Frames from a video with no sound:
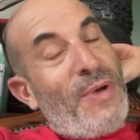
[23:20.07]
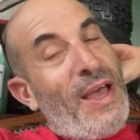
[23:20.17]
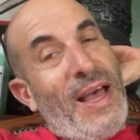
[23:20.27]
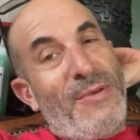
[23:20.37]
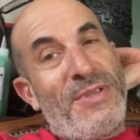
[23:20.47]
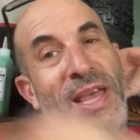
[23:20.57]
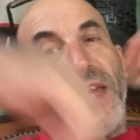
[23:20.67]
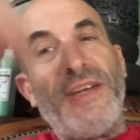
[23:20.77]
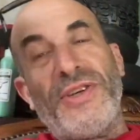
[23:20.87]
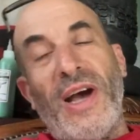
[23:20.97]
I was
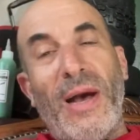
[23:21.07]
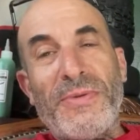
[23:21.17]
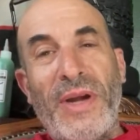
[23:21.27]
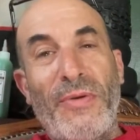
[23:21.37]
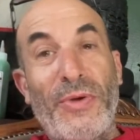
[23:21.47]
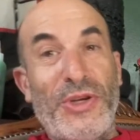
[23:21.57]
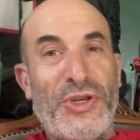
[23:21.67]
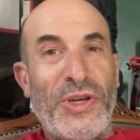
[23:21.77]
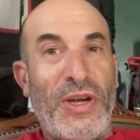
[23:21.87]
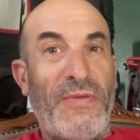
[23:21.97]
taking jobs that I really
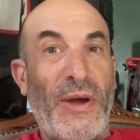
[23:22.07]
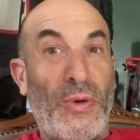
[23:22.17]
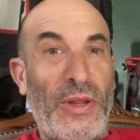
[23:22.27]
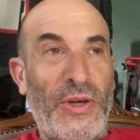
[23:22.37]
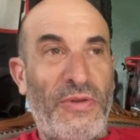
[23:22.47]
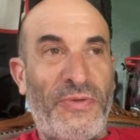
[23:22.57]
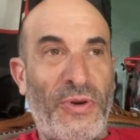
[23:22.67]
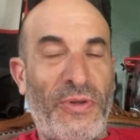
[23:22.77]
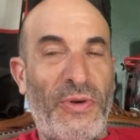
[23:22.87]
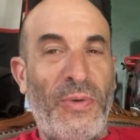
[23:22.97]
shouldn't have that were a little
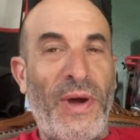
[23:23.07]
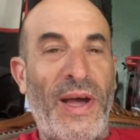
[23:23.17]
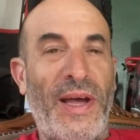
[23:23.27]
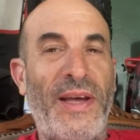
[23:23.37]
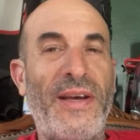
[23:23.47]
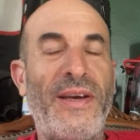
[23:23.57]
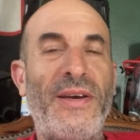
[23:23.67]
further away,